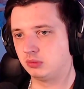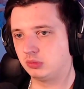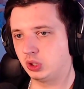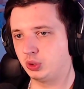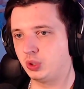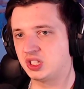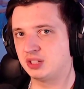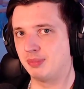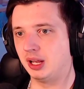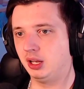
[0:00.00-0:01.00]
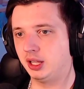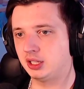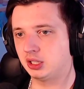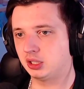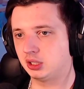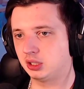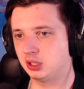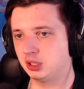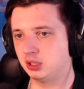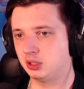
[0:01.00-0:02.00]
Or do they smell like
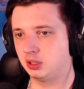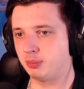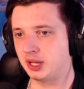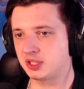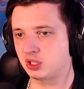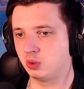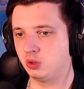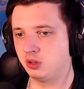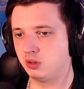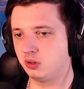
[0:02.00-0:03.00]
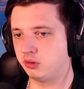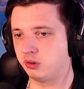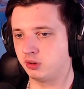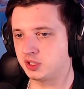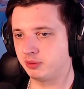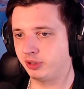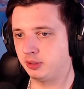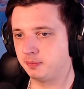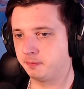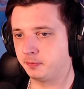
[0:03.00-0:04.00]
a past owner or something?
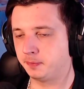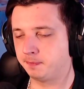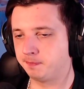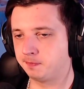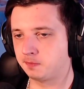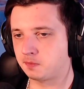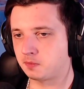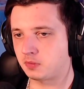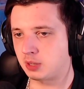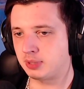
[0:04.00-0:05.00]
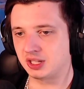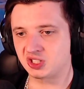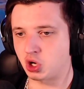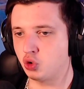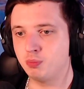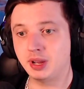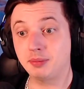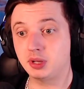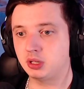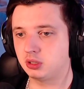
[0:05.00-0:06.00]
Past home,
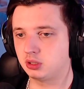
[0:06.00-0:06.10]
maybe?